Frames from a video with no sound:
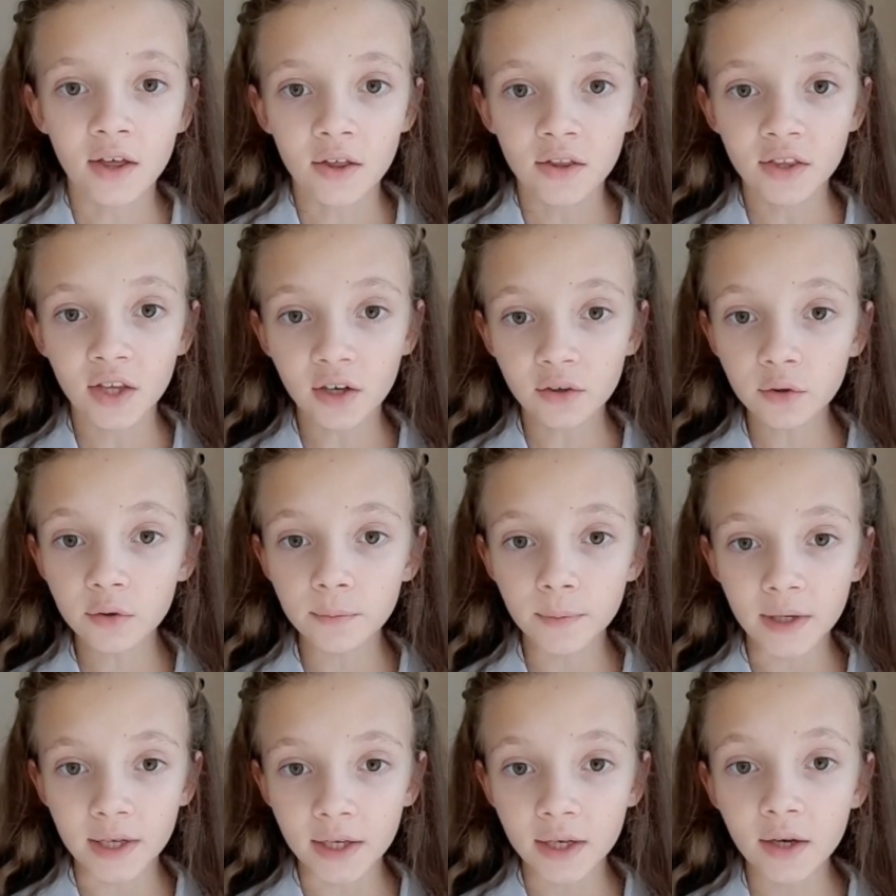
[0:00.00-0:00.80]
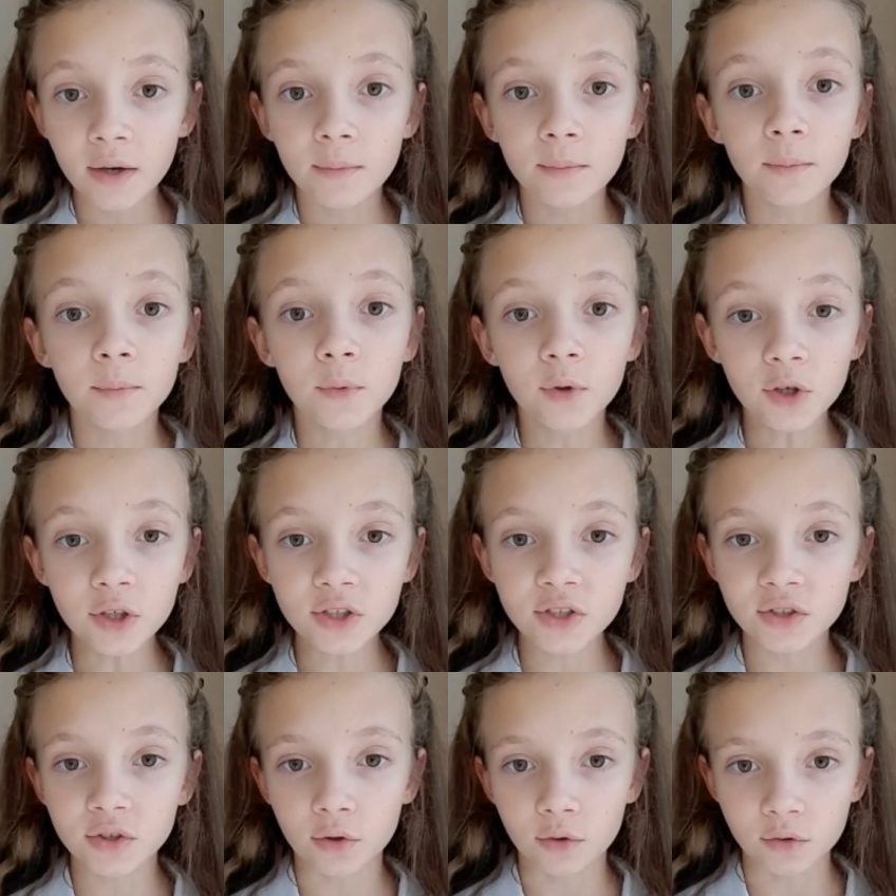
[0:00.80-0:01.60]
There will be more
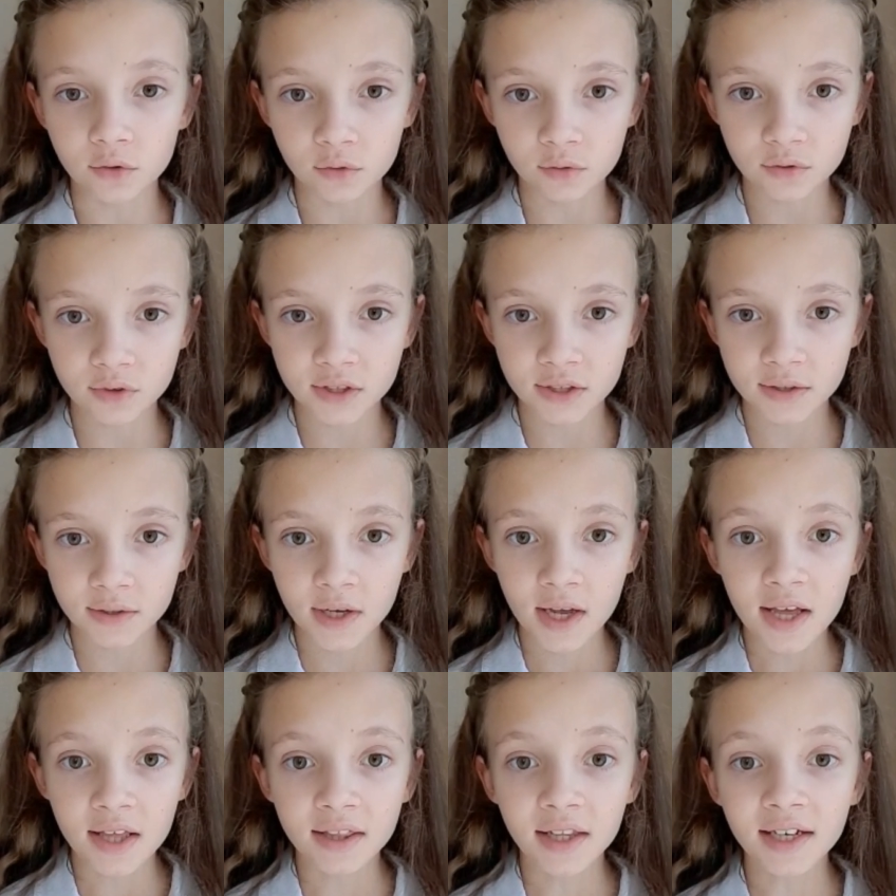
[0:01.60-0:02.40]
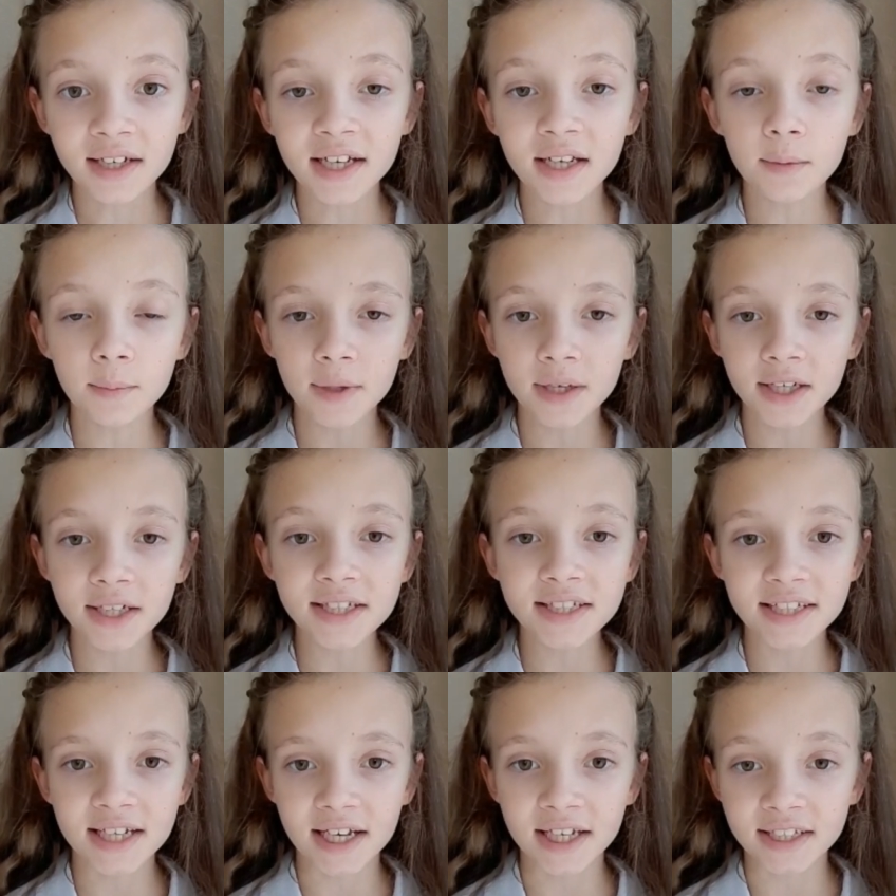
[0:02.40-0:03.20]
salt than can be
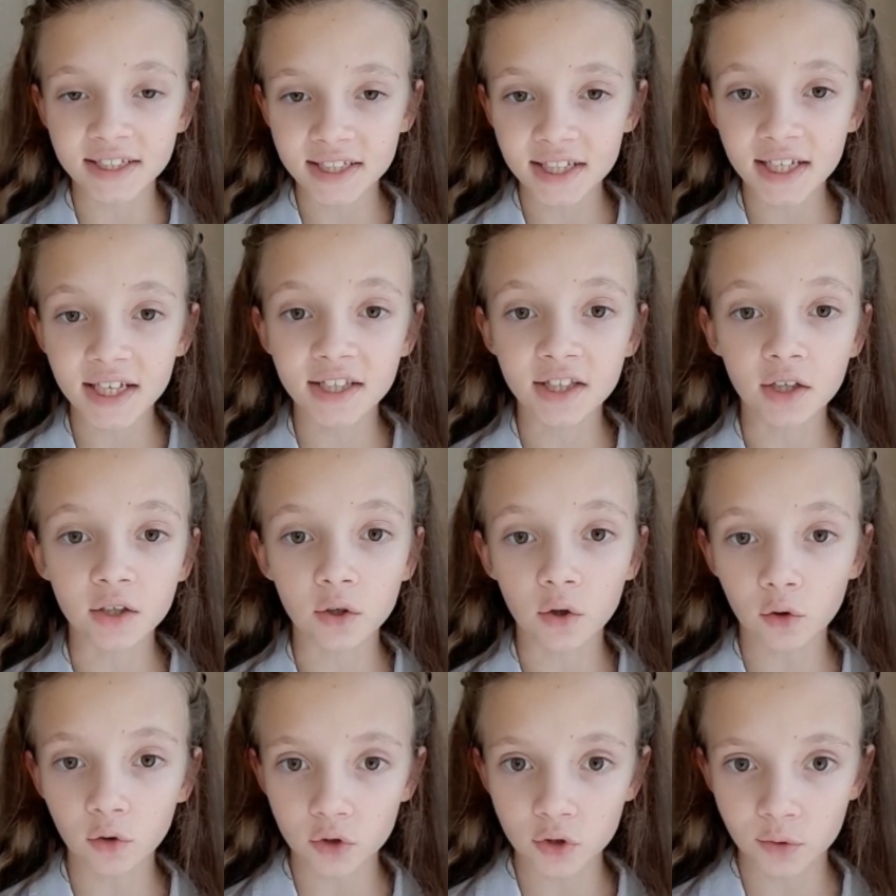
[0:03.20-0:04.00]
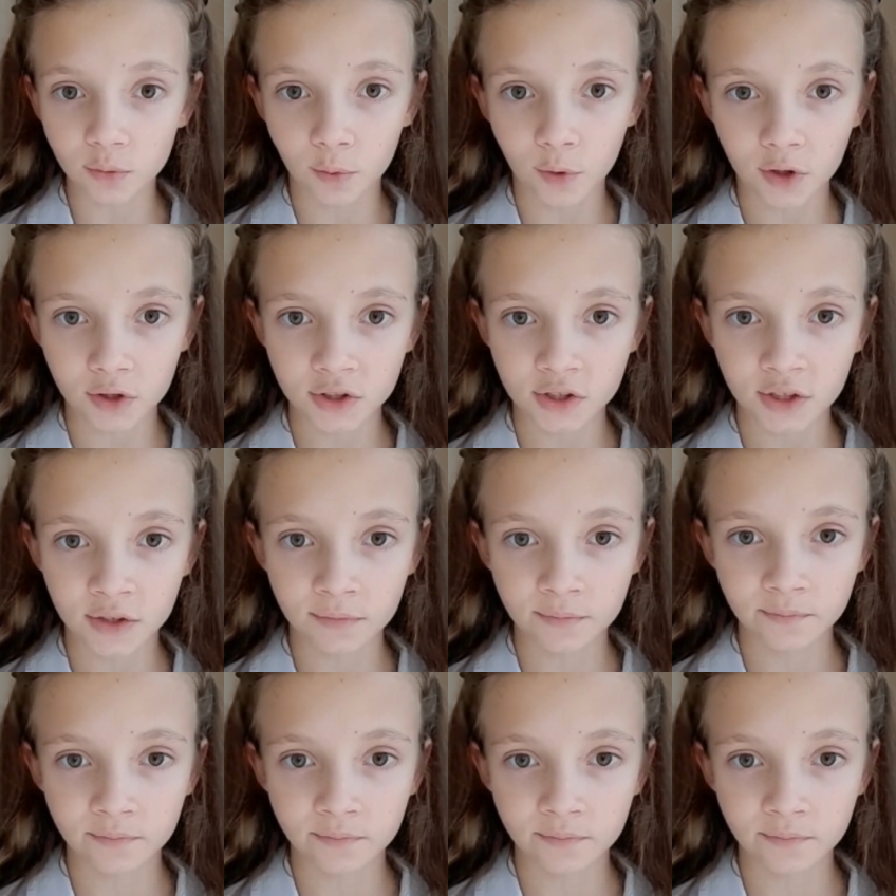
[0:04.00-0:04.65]
contained in the colder water,